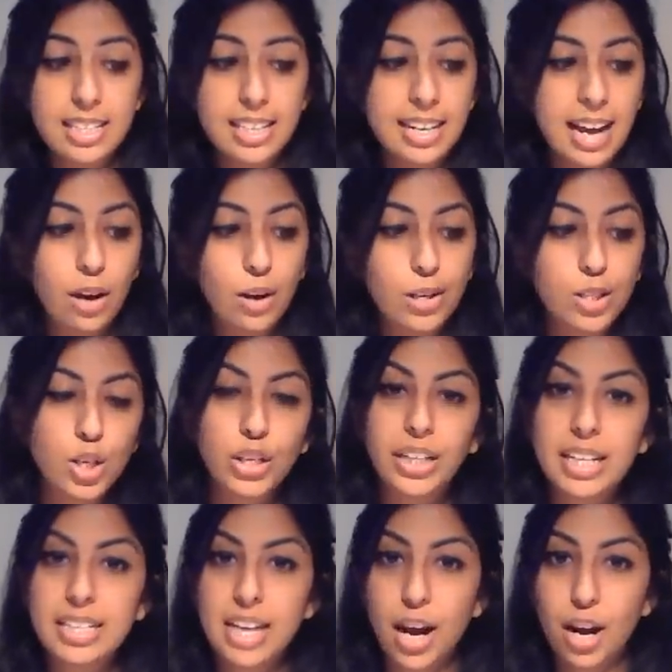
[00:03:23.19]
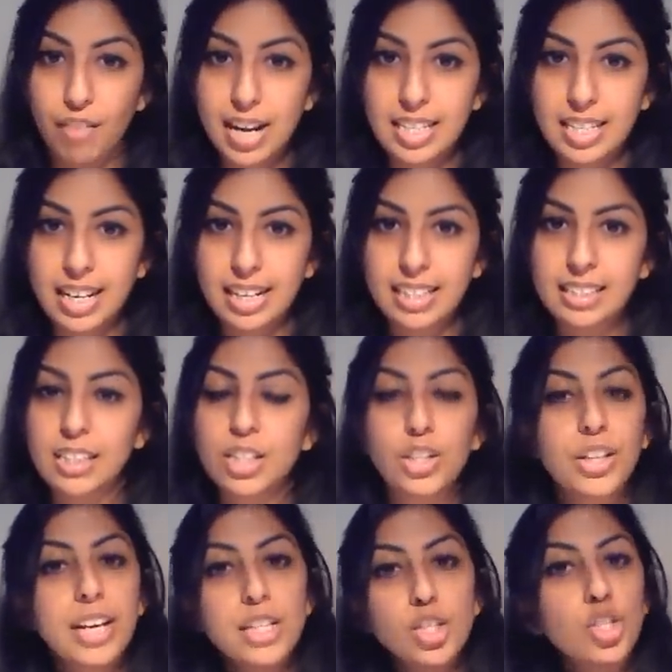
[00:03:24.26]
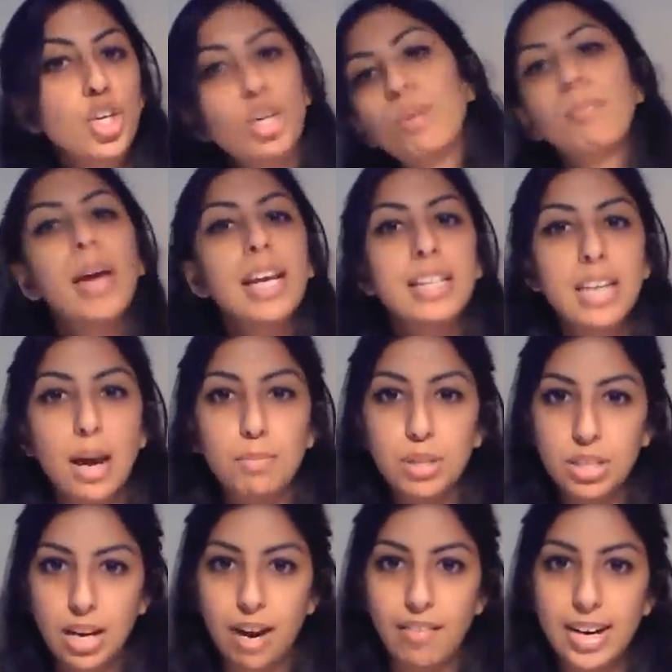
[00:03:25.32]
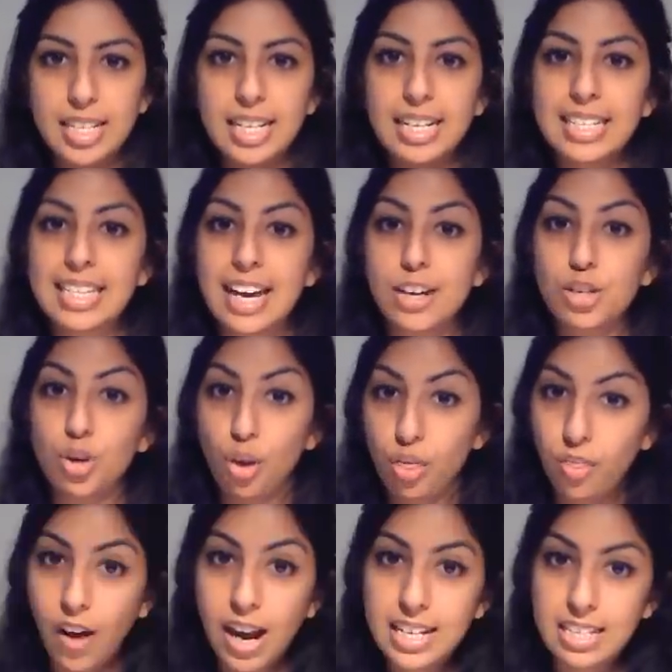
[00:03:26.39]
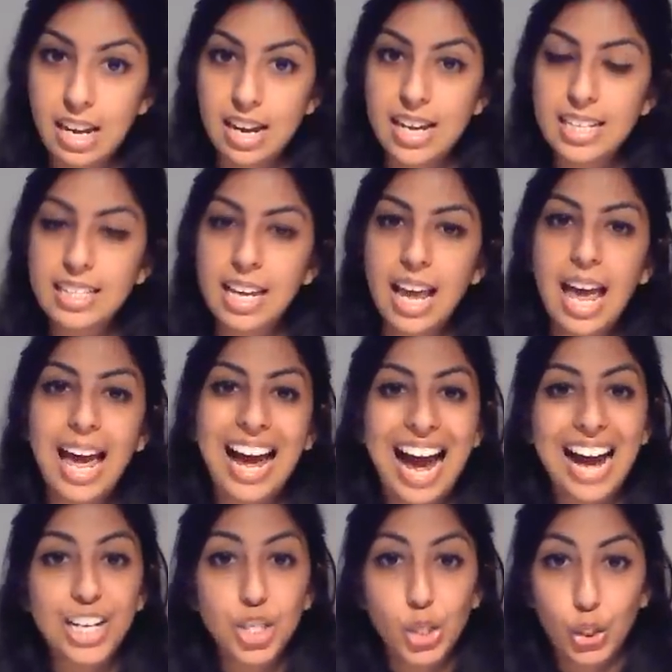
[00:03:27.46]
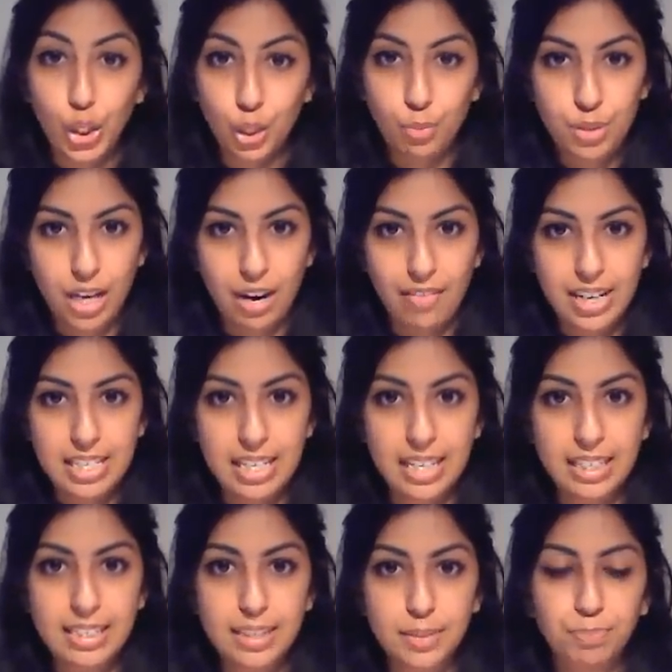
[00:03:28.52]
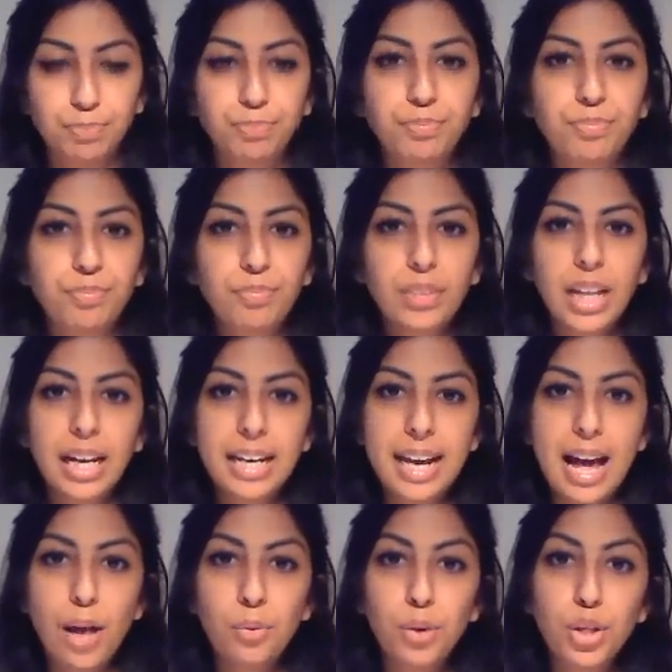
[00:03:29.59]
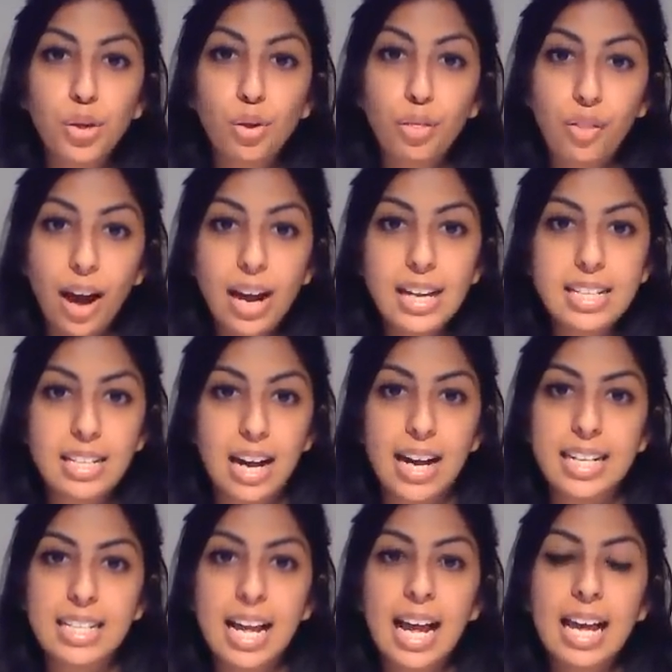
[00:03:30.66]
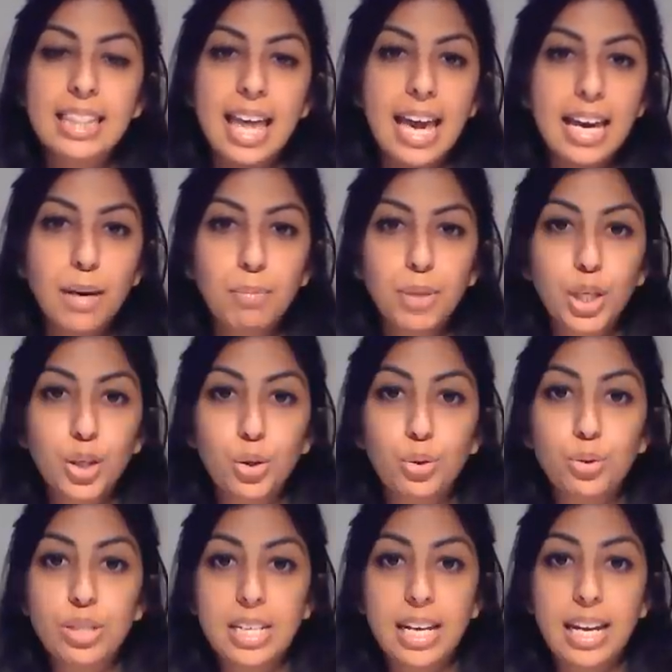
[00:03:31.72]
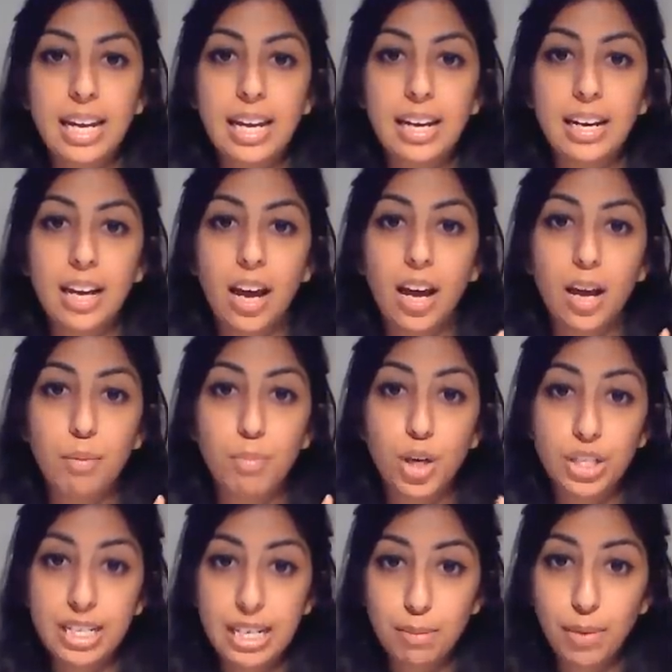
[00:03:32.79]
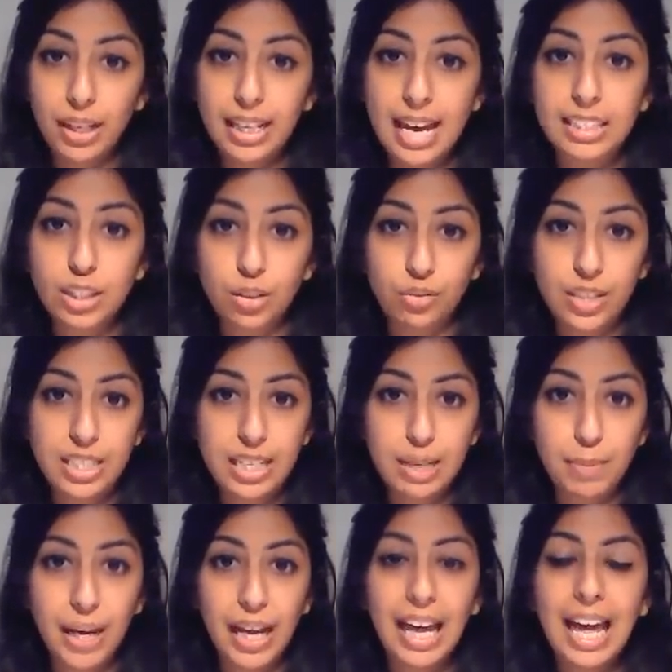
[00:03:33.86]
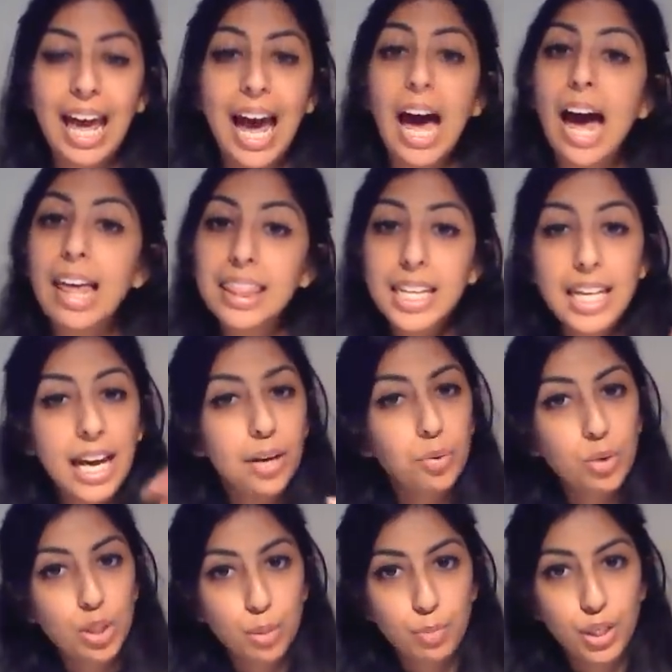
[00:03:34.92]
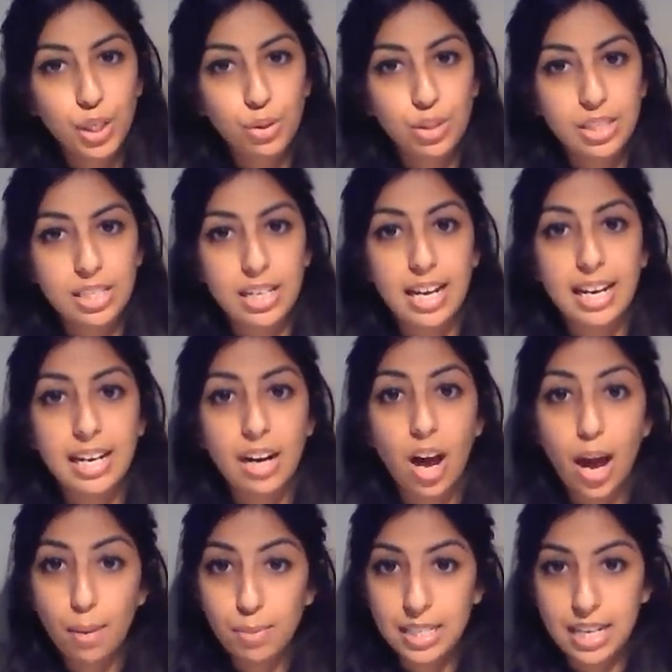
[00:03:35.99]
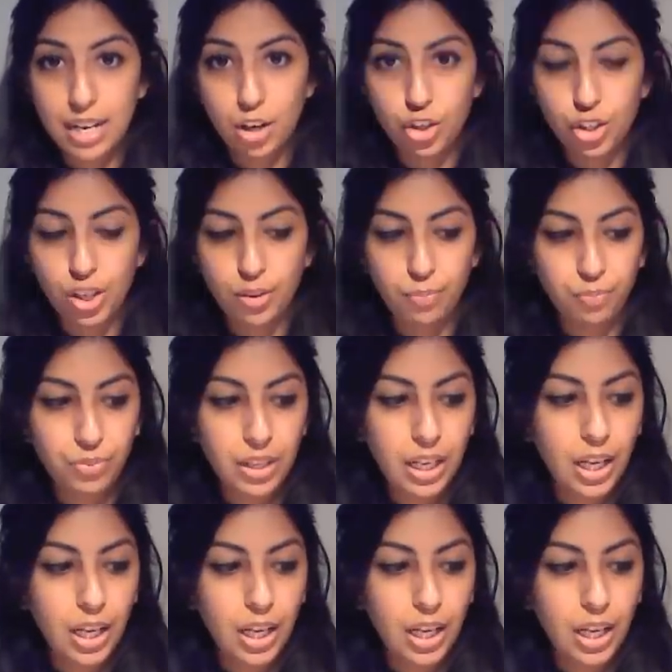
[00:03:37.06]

So now let's look at diuretics. So there's two main types of diuretics. There's your thiazides and your loop diuretics. Now, your thiazides, they can be used in um, edema, cases of edema, and they can also be used in hypertension.